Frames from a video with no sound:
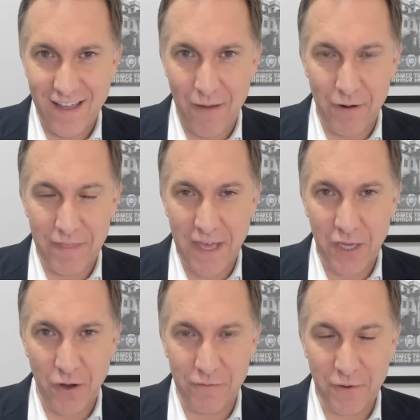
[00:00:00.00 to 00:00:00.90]
I want to
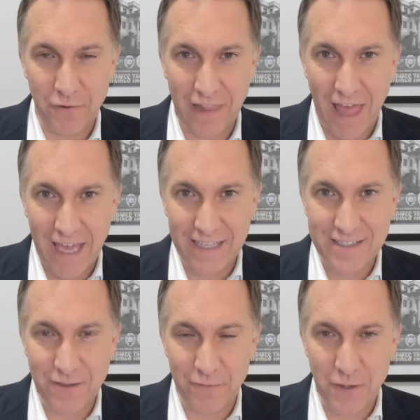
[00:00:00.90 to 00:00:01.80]
thank you all for your
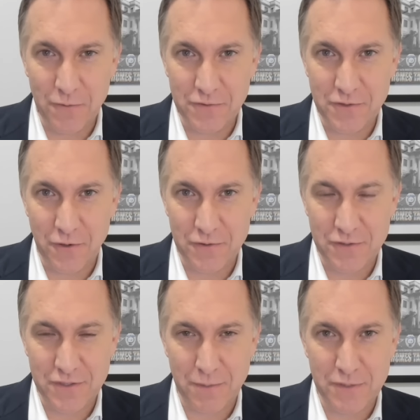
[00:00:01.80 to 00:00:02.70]
likes, your views, your
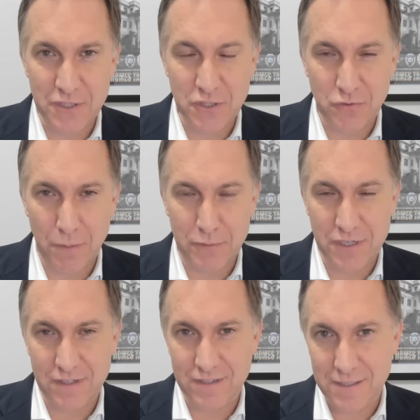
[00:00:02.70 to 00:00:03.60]

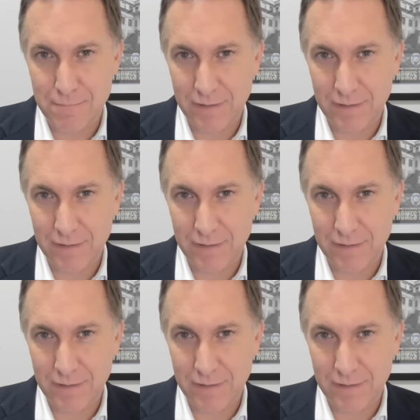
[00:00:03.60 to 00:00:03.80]
subscriptions.